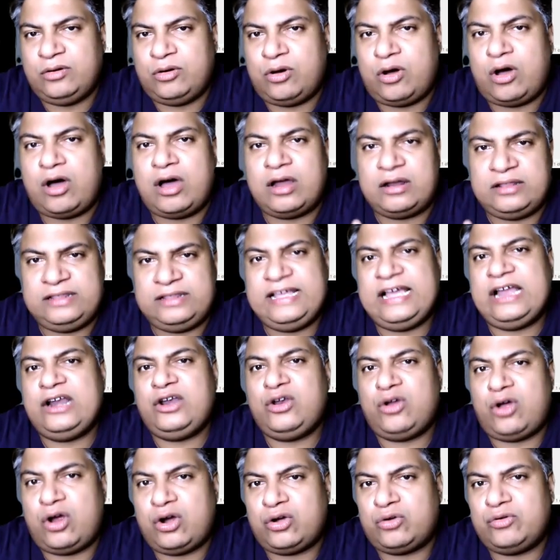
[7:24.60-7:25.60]
or they
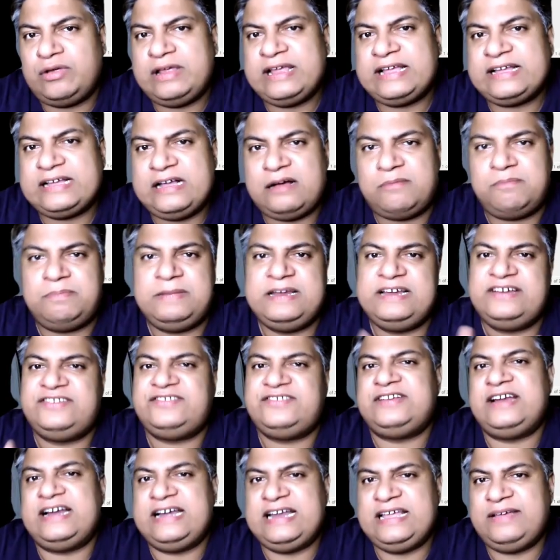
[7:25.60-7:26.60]
are not doing complete
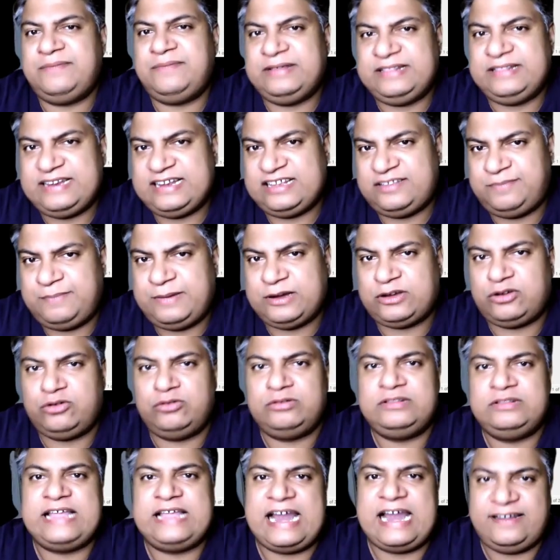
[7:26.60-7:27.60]
study with respect
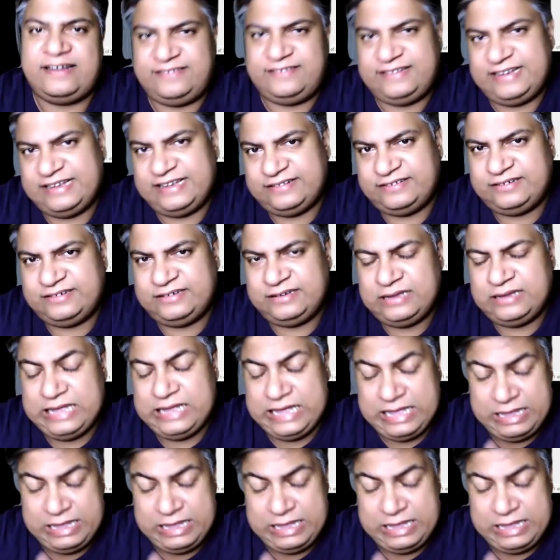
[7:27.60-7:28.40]
to that change.